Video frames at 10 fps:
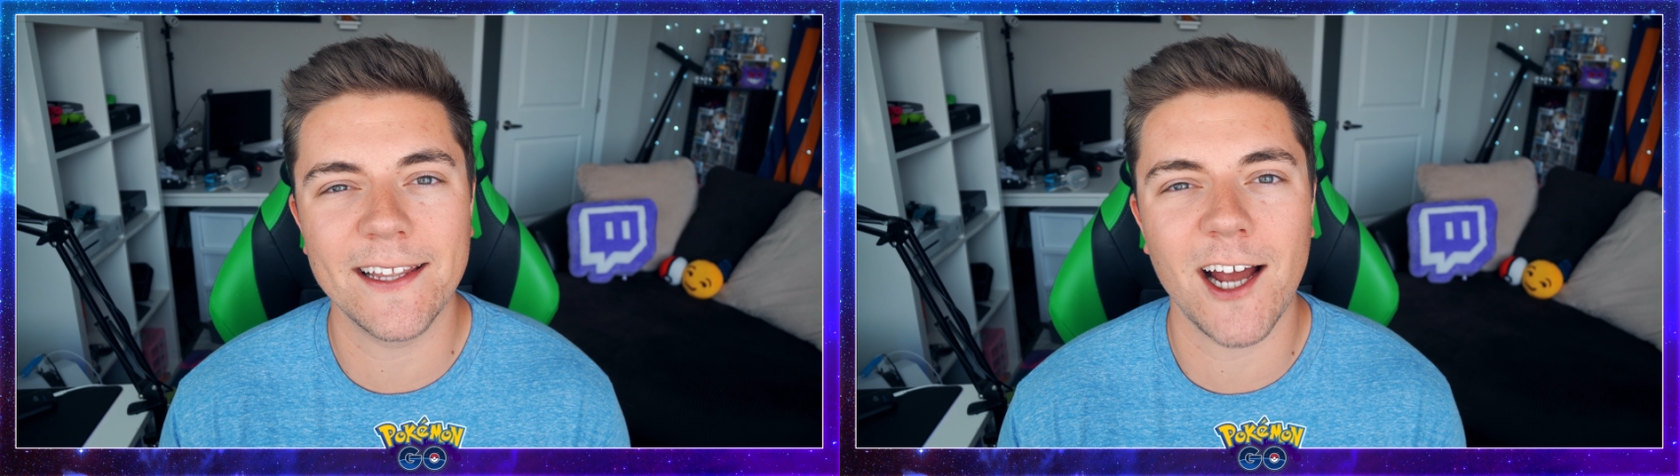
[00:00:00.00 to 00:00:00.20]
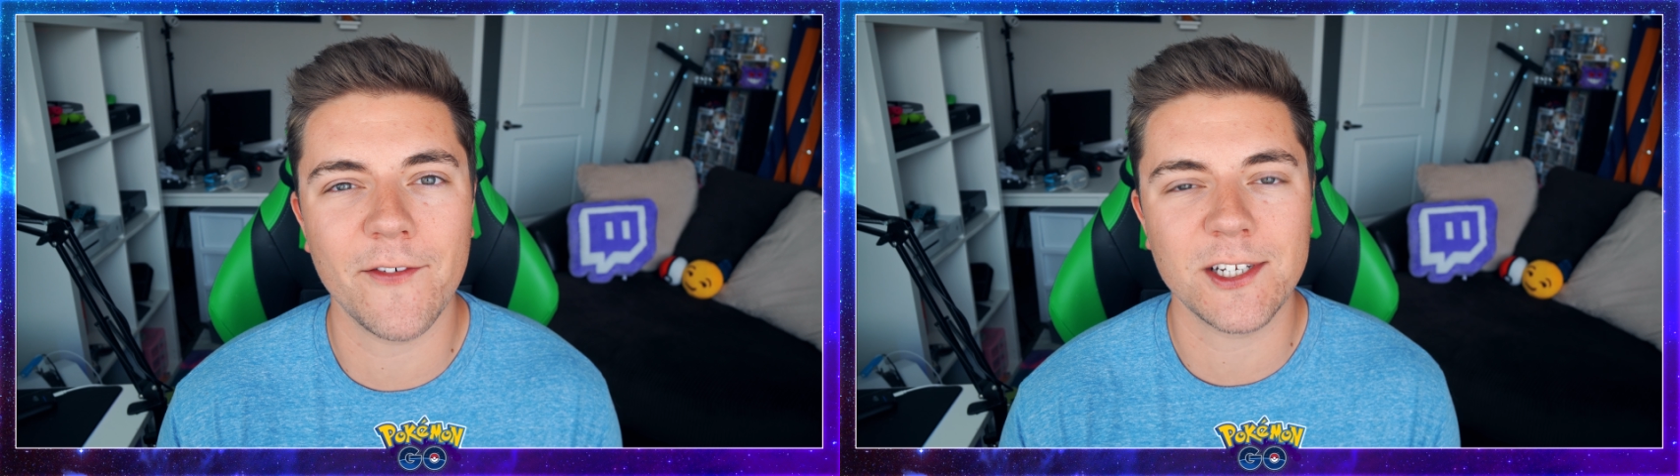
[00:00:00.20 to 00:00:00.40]

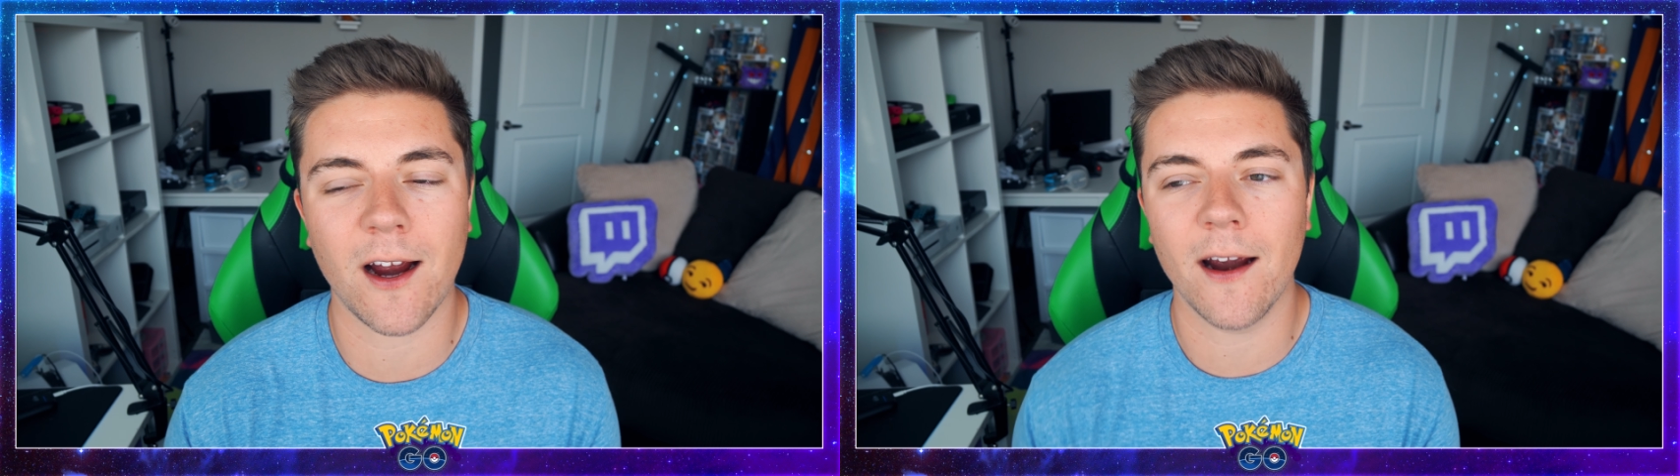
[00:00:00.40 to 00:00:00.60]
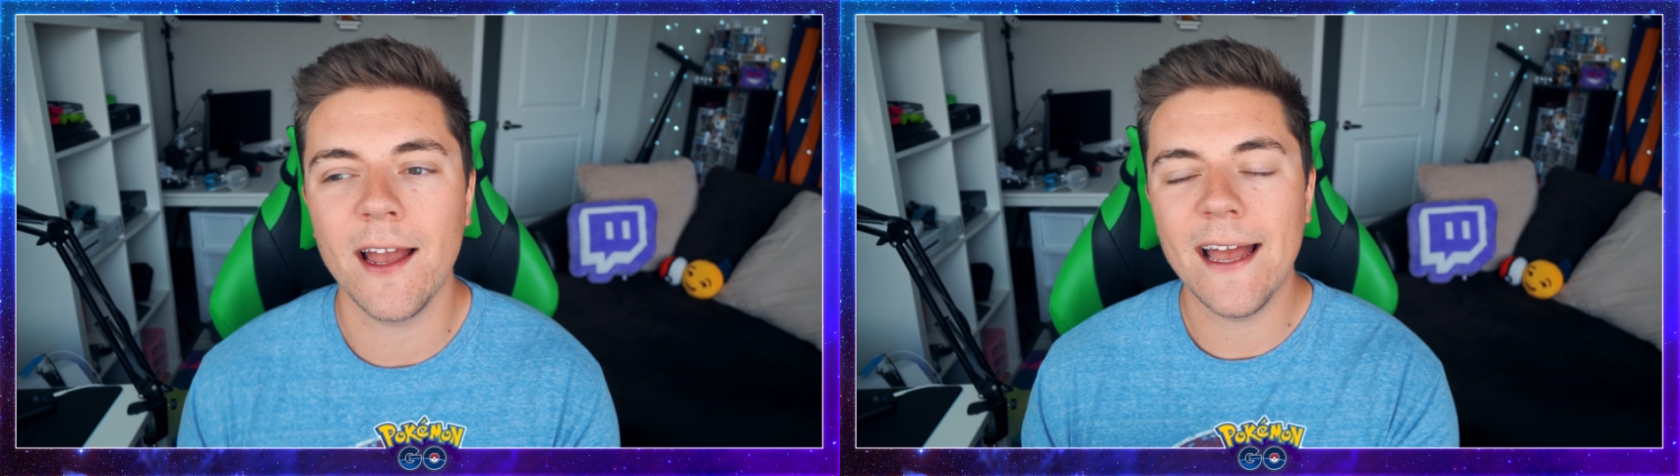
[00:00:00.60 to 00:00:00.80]

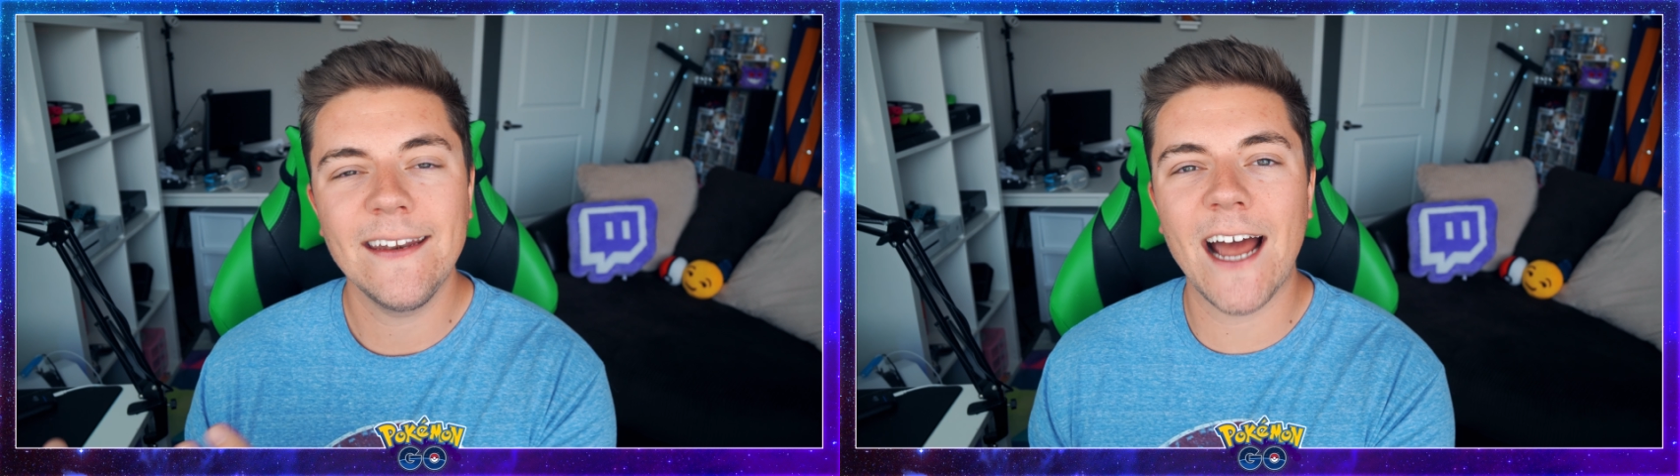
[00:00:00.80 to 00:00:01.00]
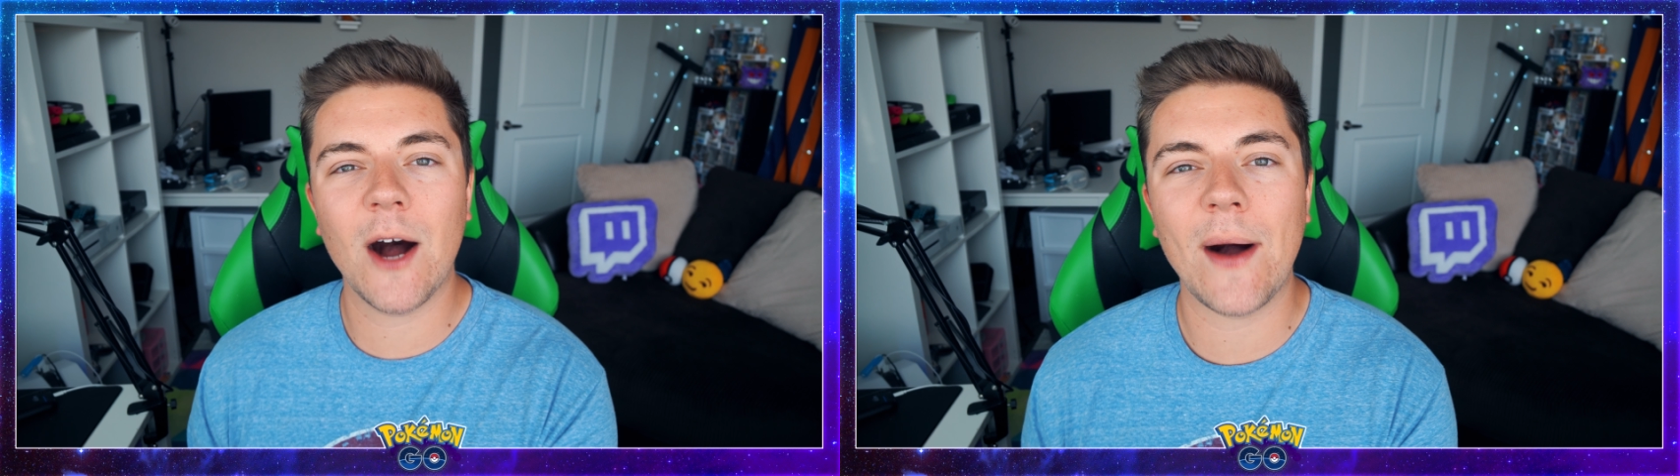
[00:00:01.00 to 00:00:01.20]
Larvitar.
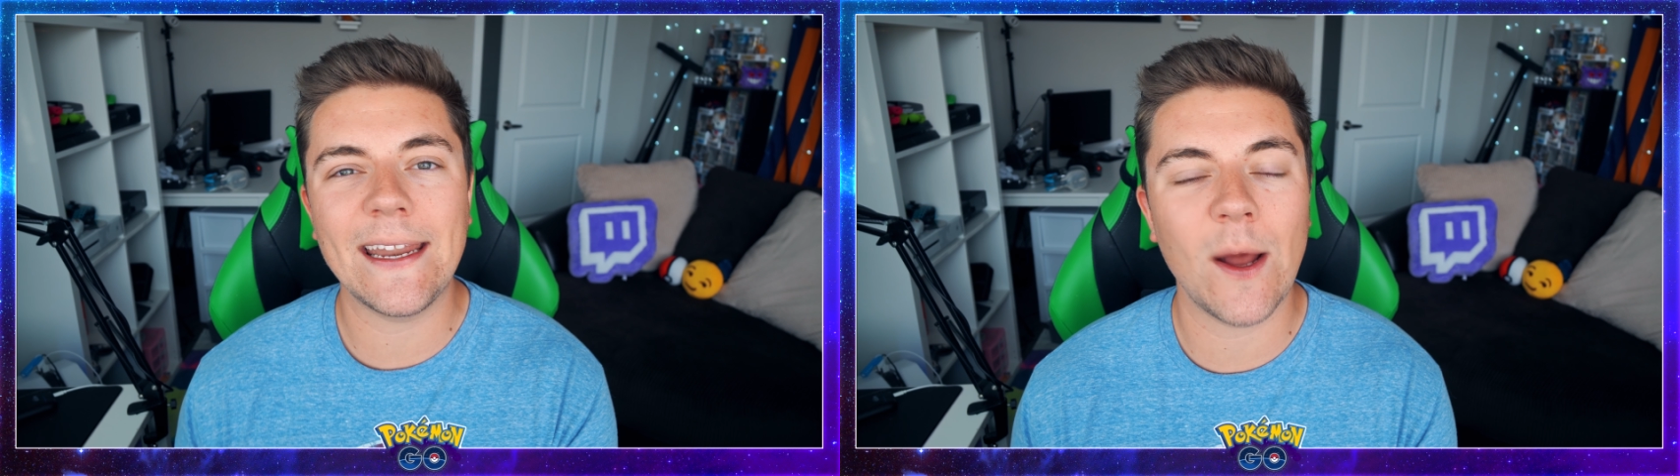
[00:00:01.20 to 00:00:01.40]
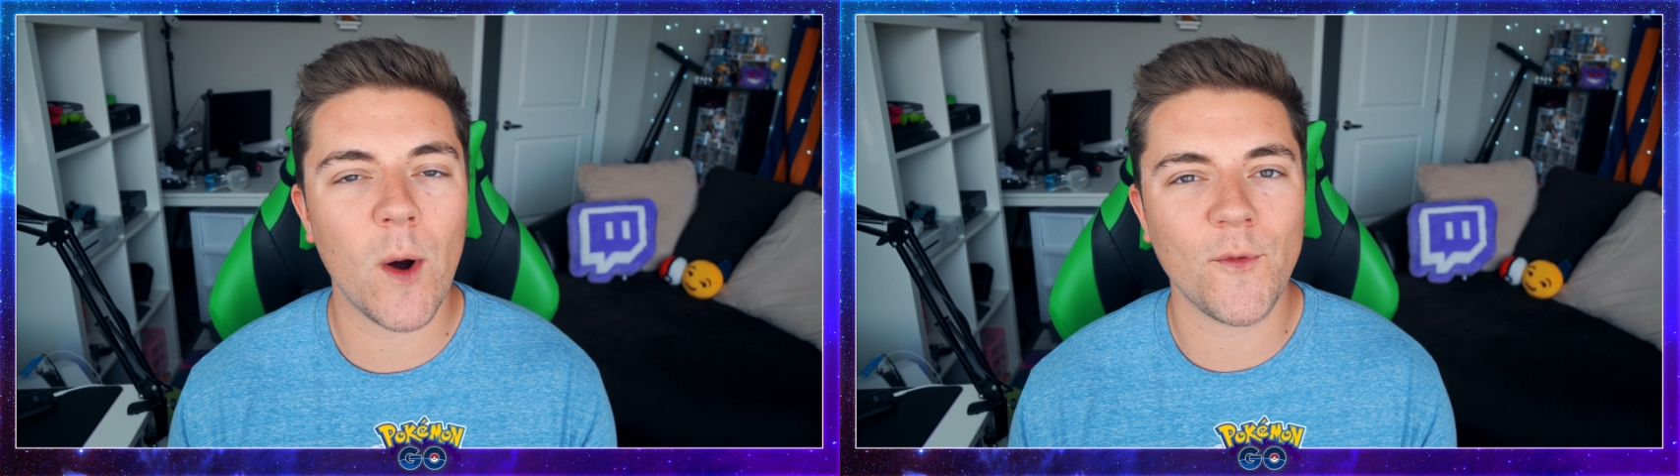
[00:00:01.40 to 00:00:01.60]
Now I
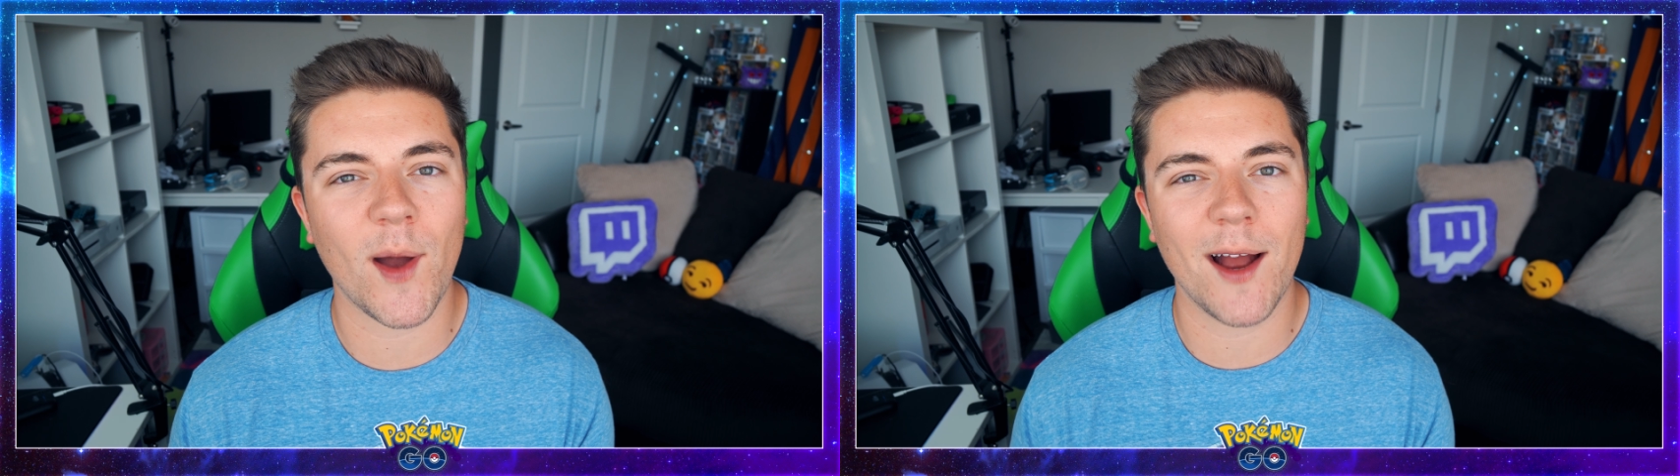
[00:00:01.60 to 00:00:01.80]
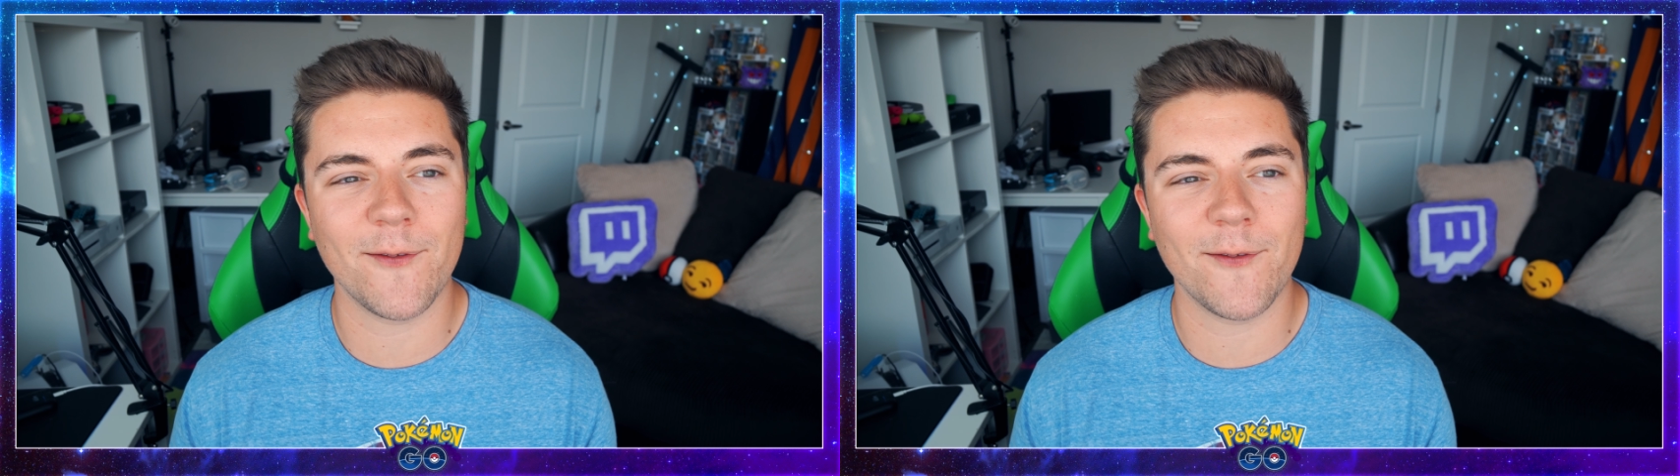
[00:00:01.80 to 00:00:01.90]
know if I